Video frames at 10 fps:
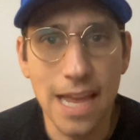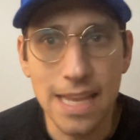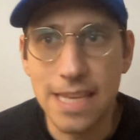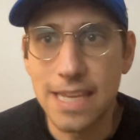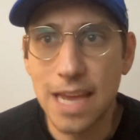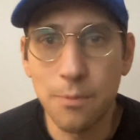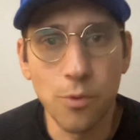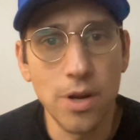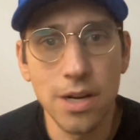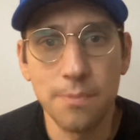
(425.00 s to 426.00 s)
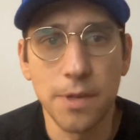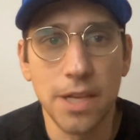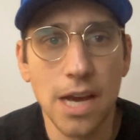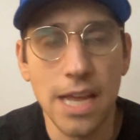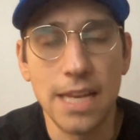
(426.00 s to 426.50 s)
yet he kept running up the
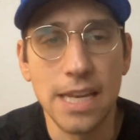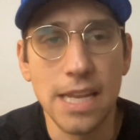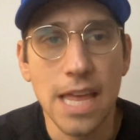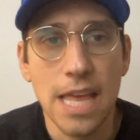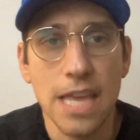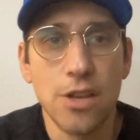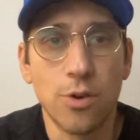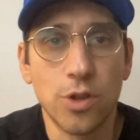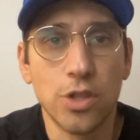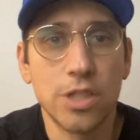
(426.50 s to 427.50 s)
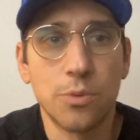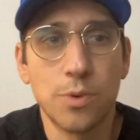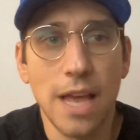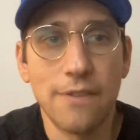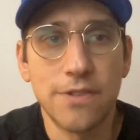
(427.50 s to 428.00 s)
gut, and it looked like
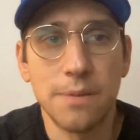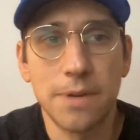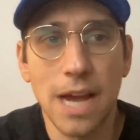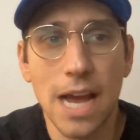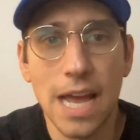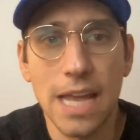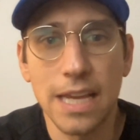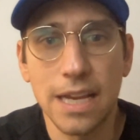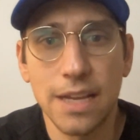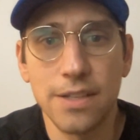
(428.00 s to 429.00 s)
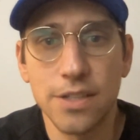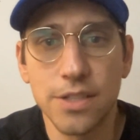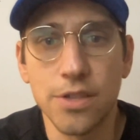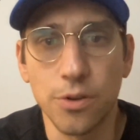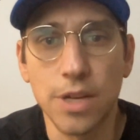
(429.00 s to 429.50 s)
we'd have some guy,
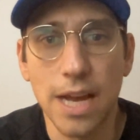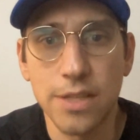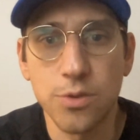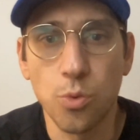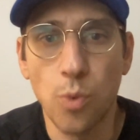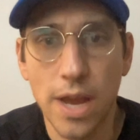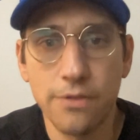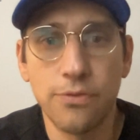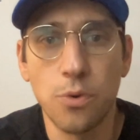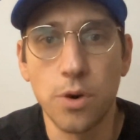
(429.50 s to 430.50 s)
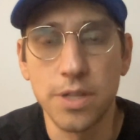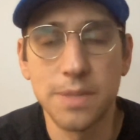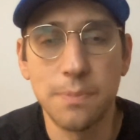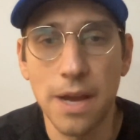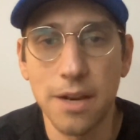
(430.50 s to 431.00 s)
guys waiting for it and
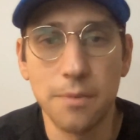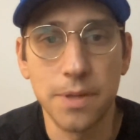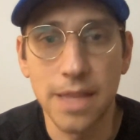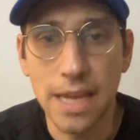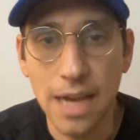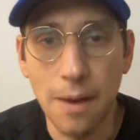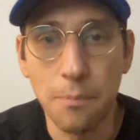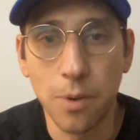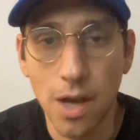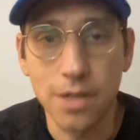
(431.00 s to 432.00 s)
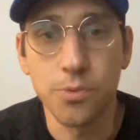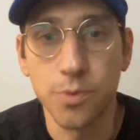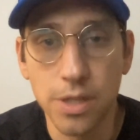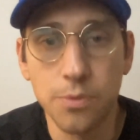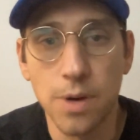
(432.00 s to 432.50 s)
spying on him, but they got blocked
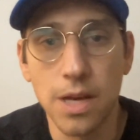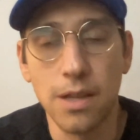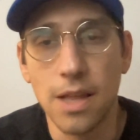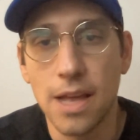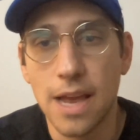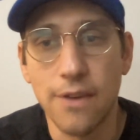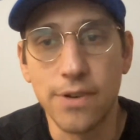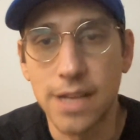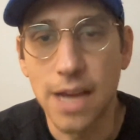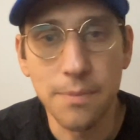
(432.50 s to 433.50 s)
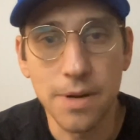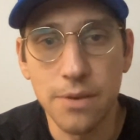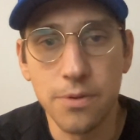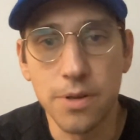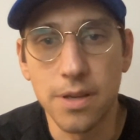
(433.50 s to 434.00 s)
really well every time, and
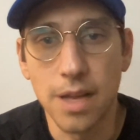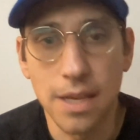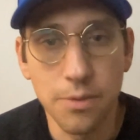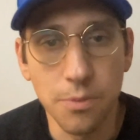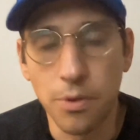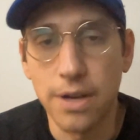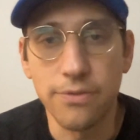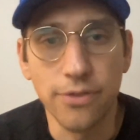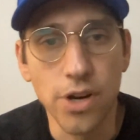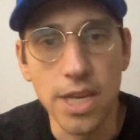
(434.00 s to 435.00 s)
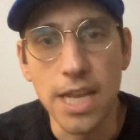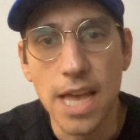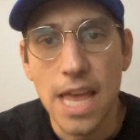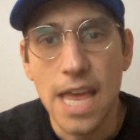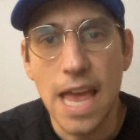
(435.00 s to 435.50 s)
he would break free.
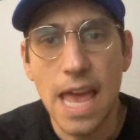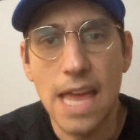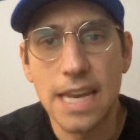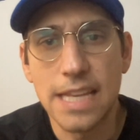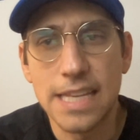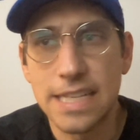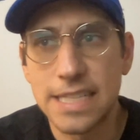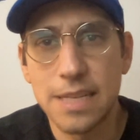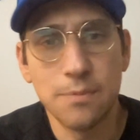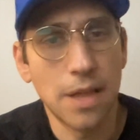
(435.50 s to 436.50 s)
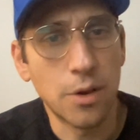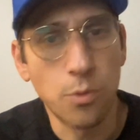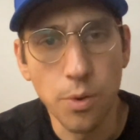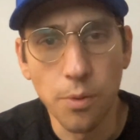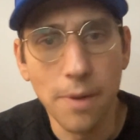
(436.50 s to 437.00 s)
And it didn't seem like
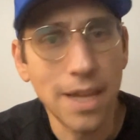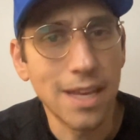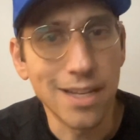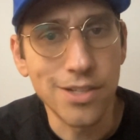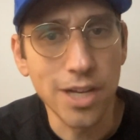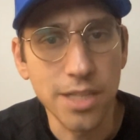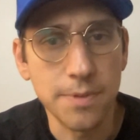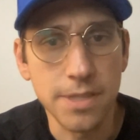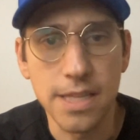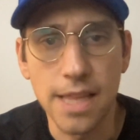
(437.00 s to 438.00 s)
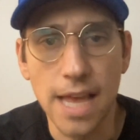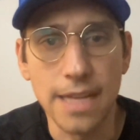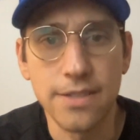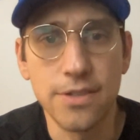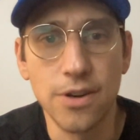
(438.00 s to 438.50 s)
we were making adjustments to
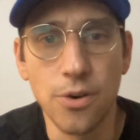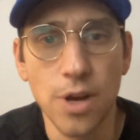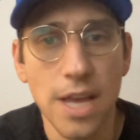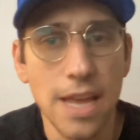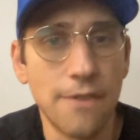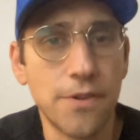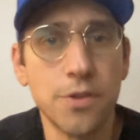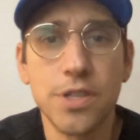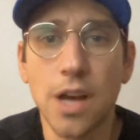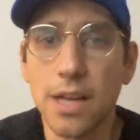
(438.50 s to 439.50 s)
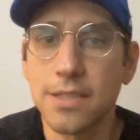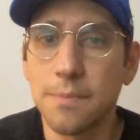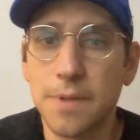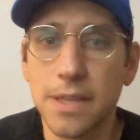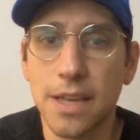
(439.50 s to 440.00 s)
that. So if you saw
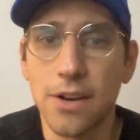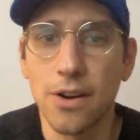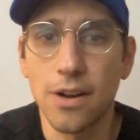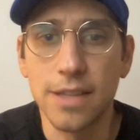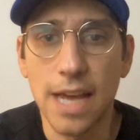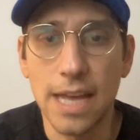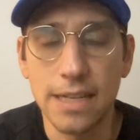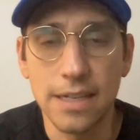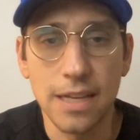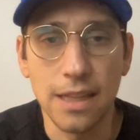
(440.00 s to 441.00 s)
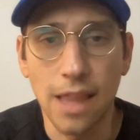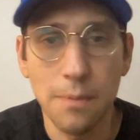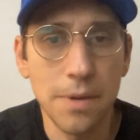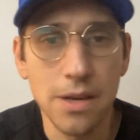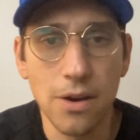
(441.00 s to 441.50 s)
something there on that,
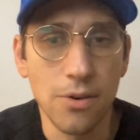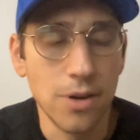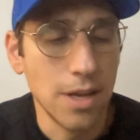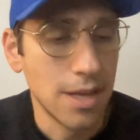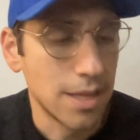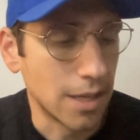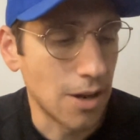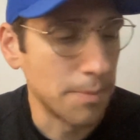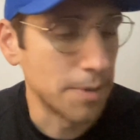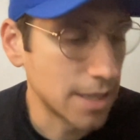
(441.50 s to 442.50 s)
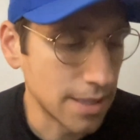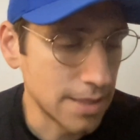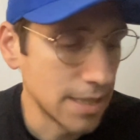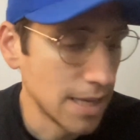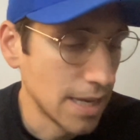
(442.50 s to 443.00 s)
let me know in the comments,
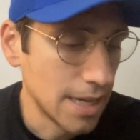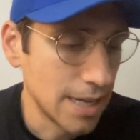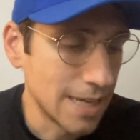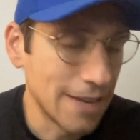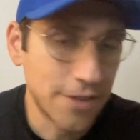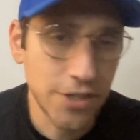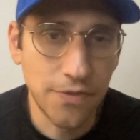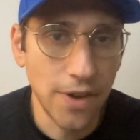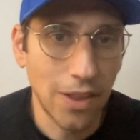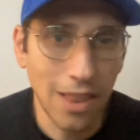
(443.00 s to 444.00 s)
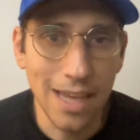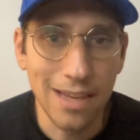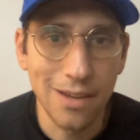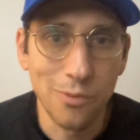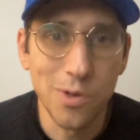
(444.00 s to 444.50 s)
because it just felt
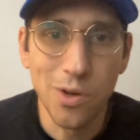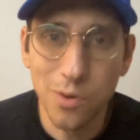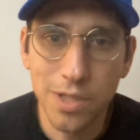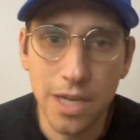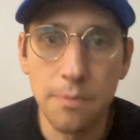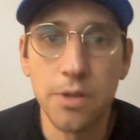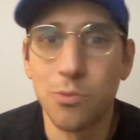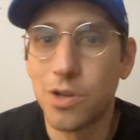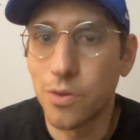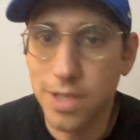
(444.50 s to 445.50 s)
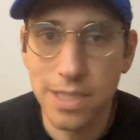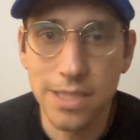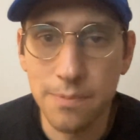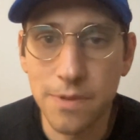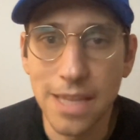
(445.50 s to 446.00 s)
like we know it's coming. We know this is
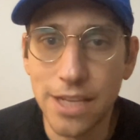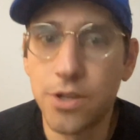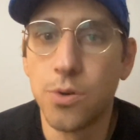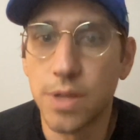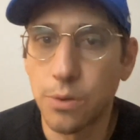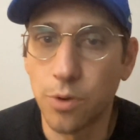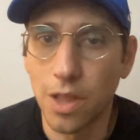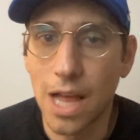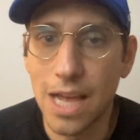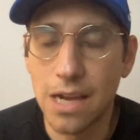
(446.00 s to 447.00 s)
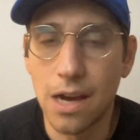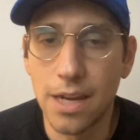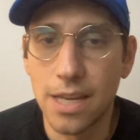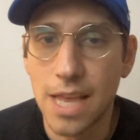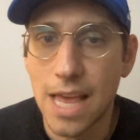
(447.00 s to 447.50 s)
something they do and they rely
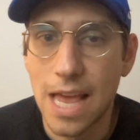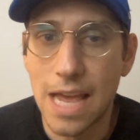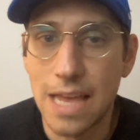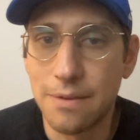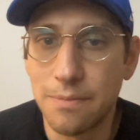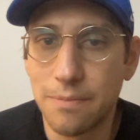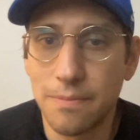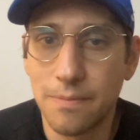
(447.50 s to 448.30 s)
on. And